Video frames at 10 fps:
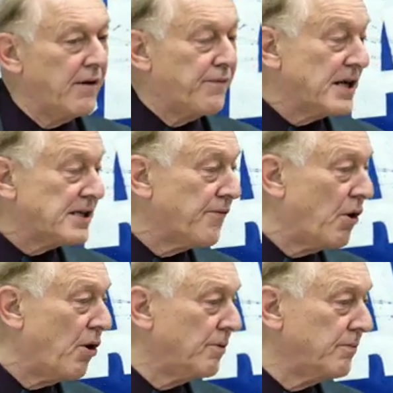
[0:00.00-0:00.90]
first of
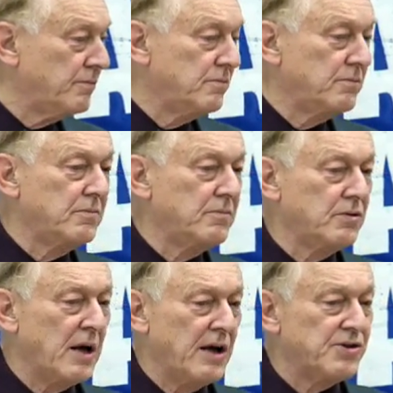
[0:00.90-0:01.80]
all,
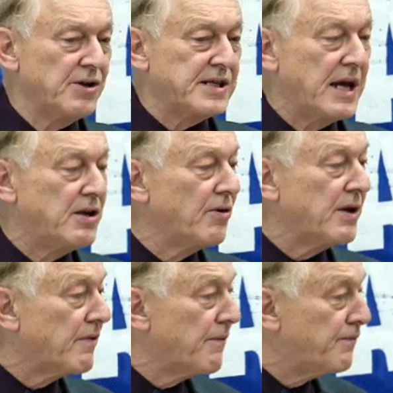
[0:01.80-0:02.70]
I should say, don't
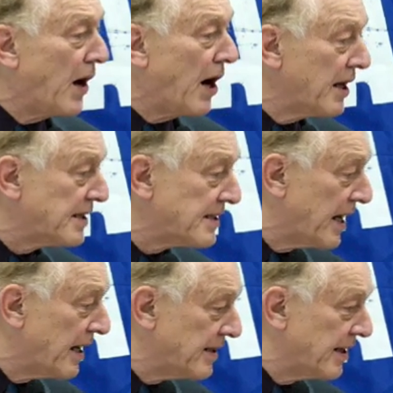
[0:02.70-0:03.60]
have the foggiest
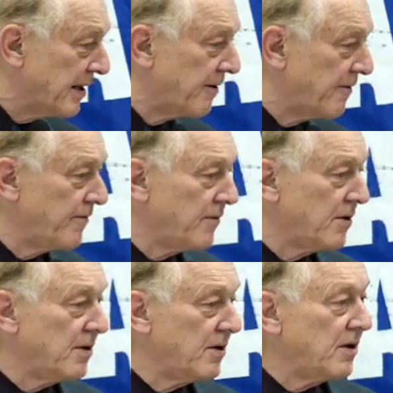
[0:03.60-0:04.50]
idea
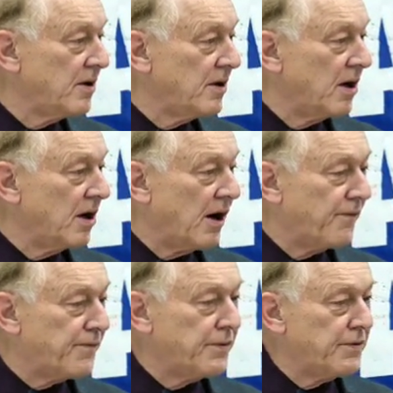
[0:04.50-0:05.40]

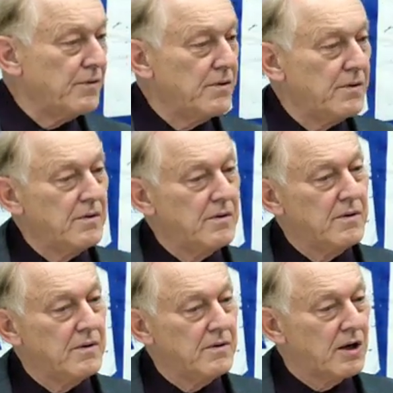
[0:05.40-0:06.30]
of
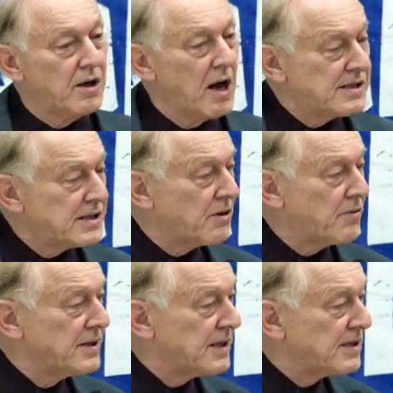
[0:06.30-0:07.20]
the
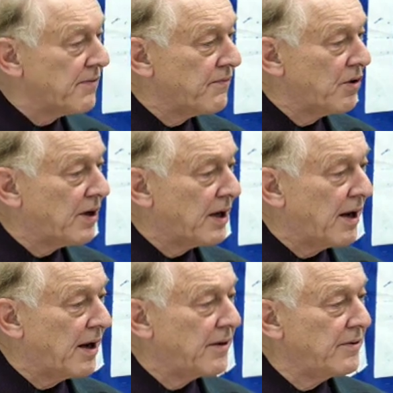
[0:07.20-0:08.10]
consequences of
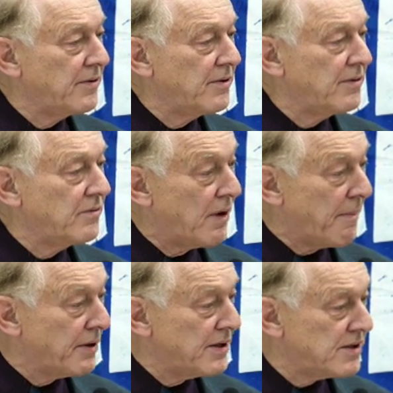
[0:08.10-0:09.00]
nuclear
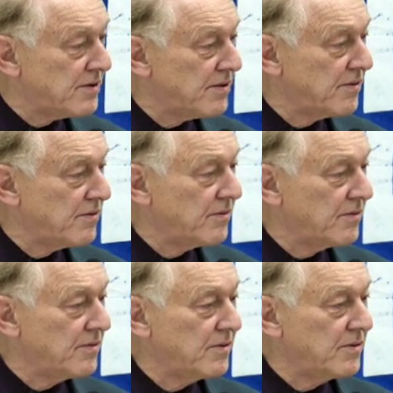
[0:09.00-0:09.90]
weapons.
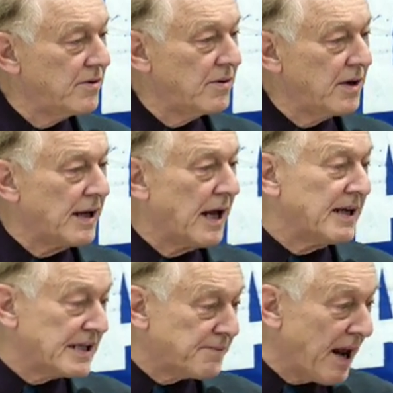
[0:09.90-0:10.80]
And I'll
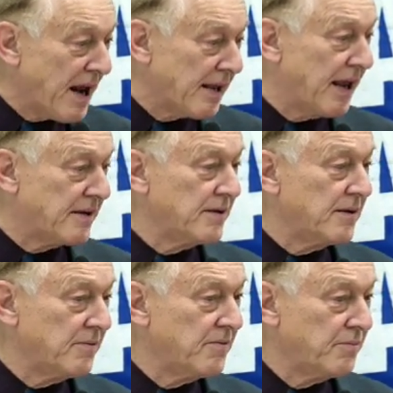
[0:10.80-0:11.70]
explain that
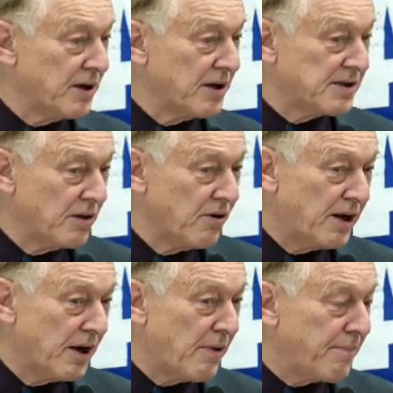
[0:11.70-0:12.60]
because the
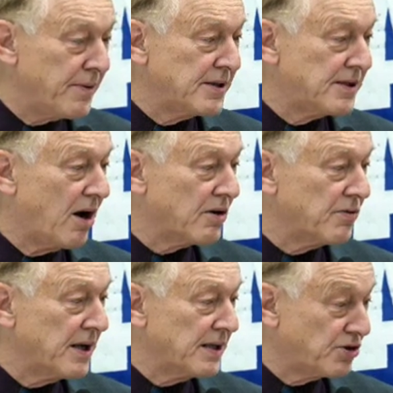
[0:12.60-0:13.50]
nuclear weapons
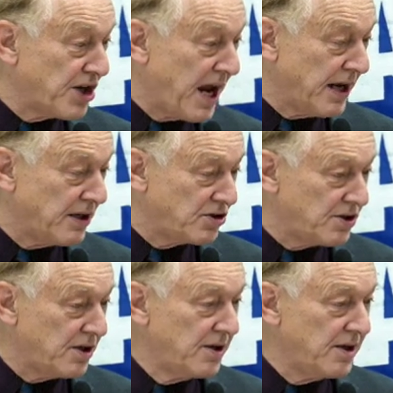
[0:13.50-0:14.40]
doctrine has changed.